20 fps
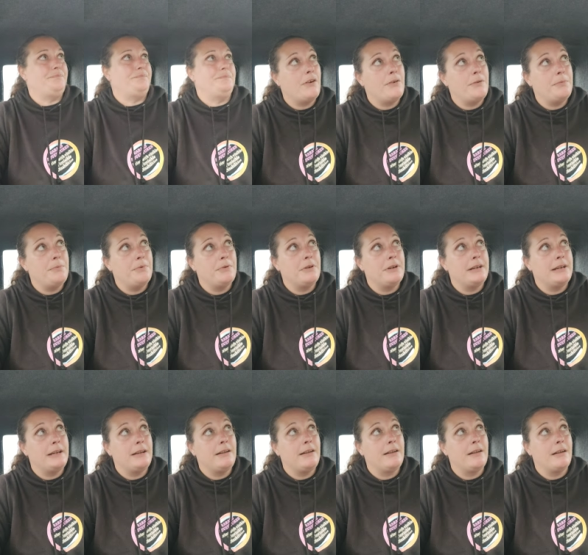I'll probably
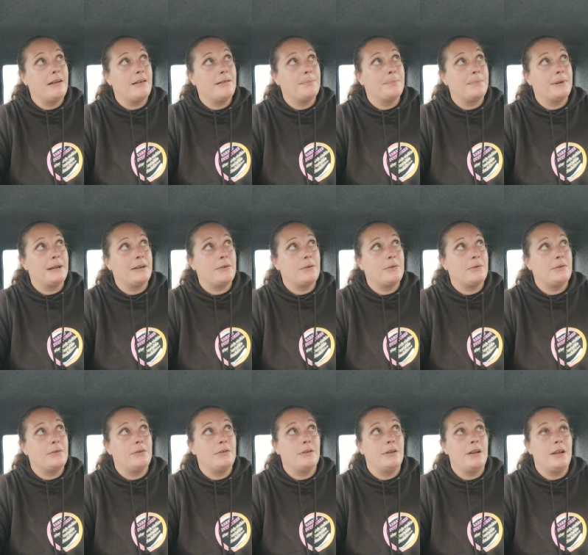come back
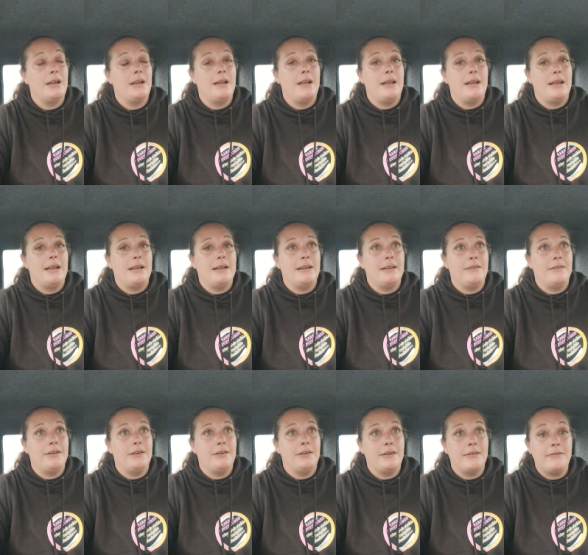on and give
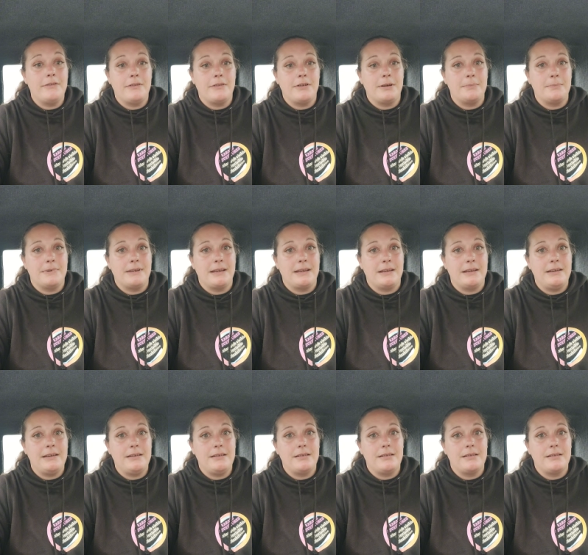you another
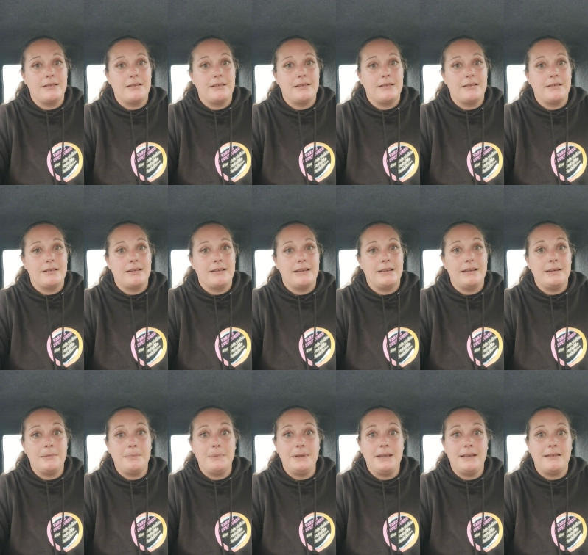update in
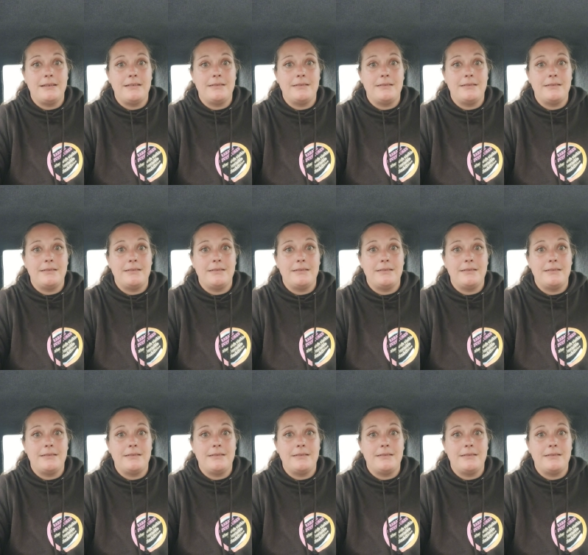a bit.